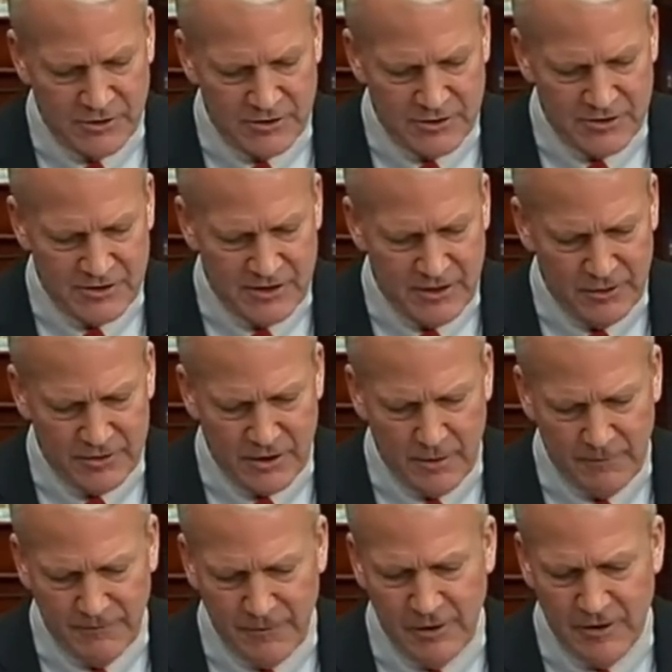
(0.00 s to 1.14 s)
just as Senator
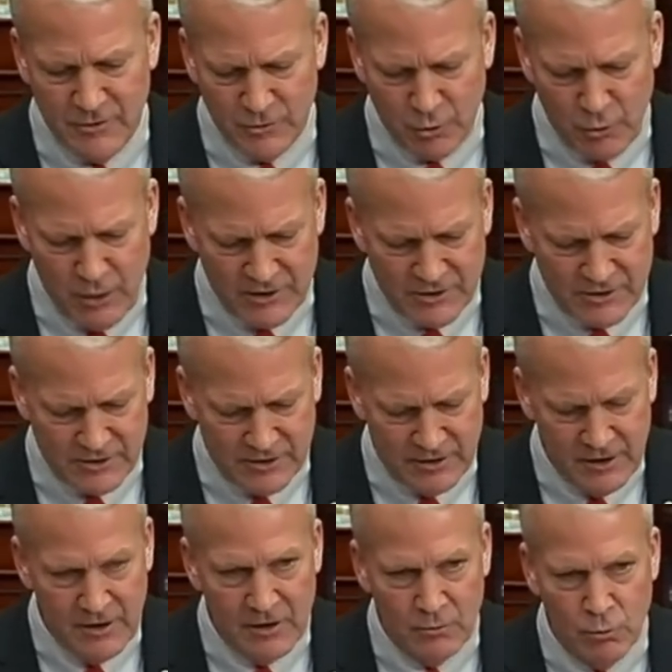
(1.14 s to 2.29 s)
Tuberville has requested.
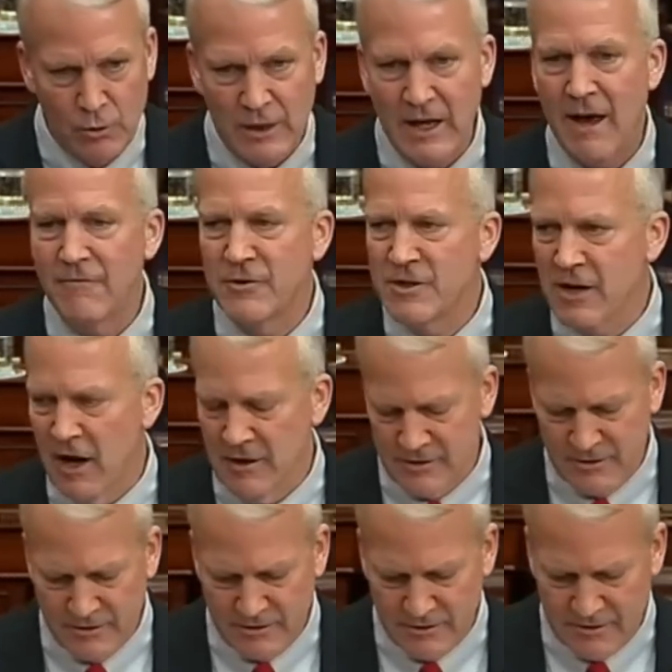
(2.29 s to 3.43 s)
We have
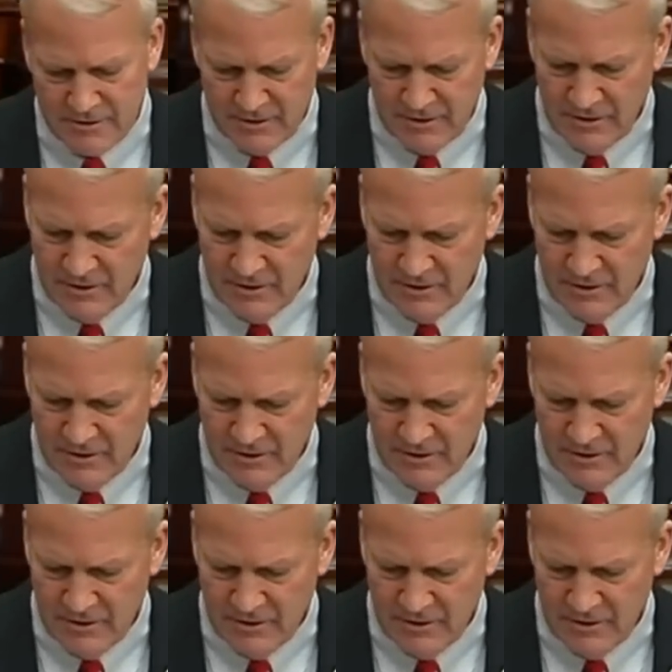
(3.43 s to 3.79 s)
dozens.